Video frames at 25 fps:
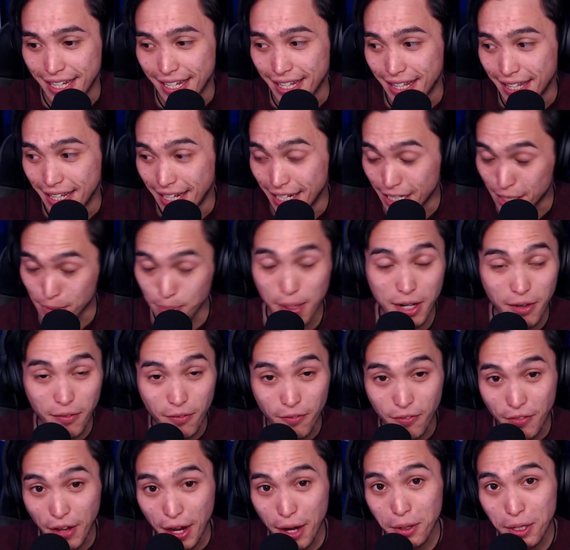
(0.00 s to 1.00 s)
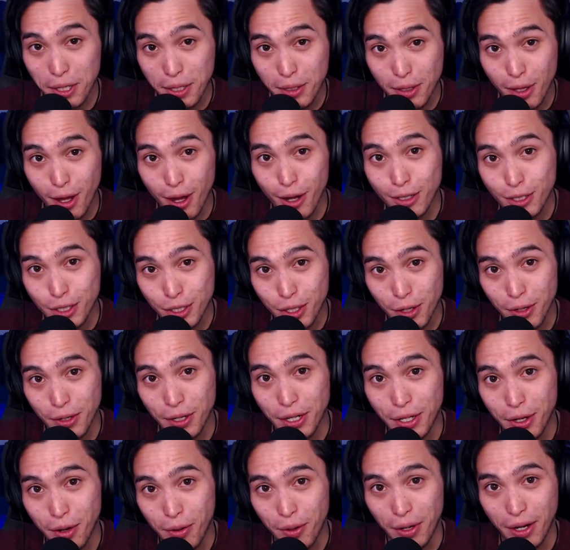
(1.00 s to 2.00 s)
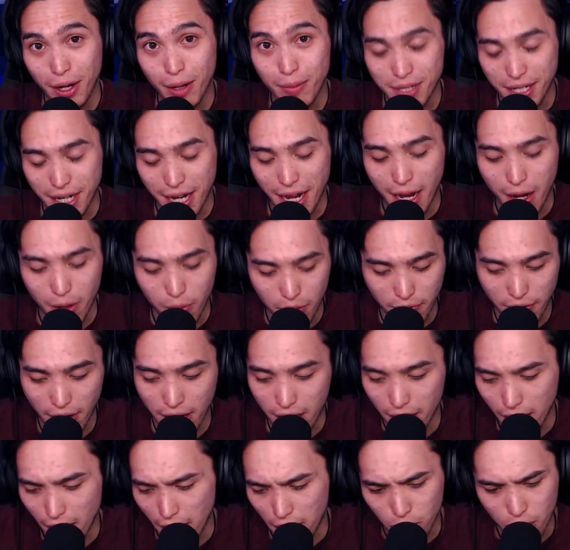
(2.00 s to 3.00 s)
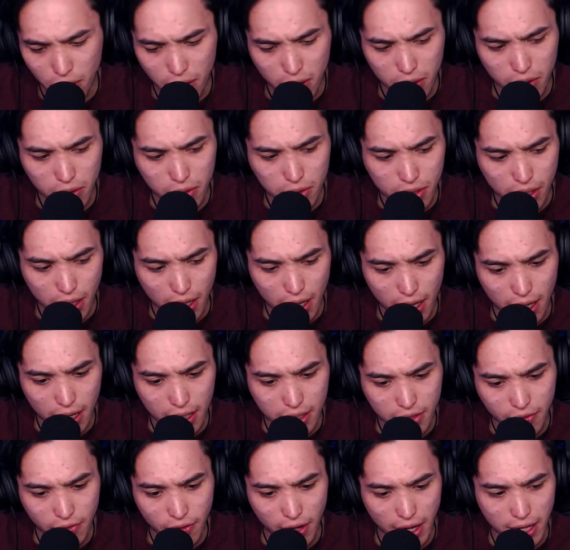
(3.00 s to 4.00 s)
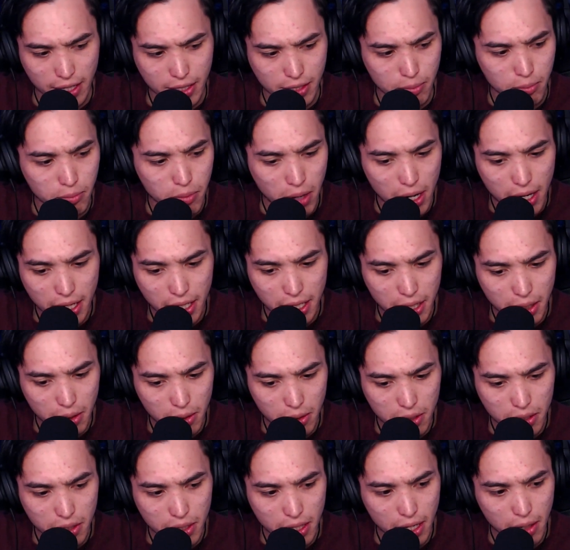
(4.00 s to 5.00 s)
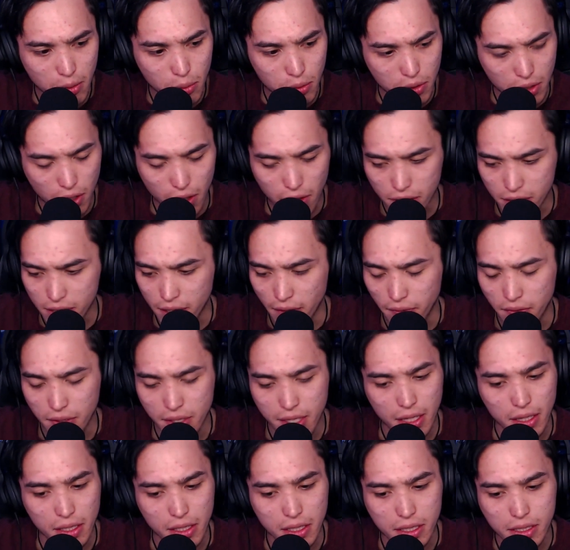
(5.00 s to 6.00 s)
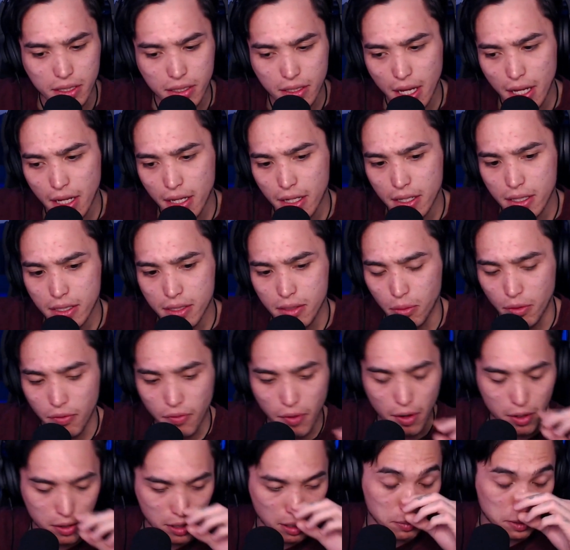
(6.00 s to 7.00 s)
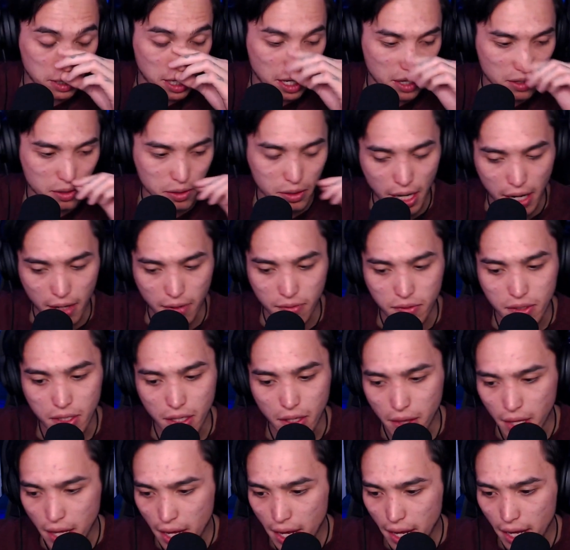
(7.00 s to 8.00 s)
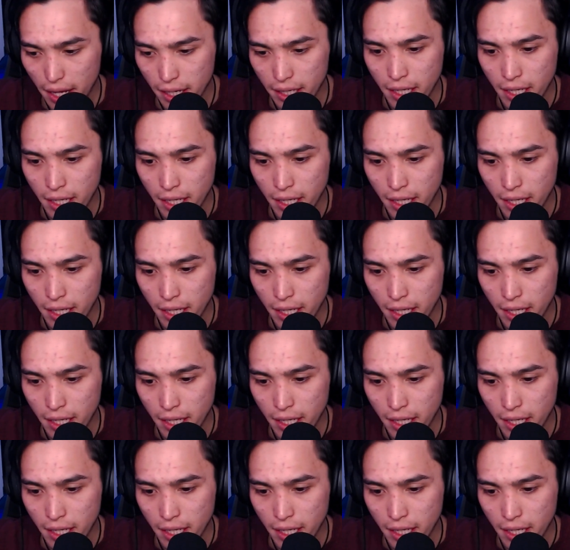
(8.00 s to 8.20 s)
it's been a very long journey going up to now. We've had a lot of riddles uh, to find some money here and there with all the seven deadly sins. We've all come together and kind of done that.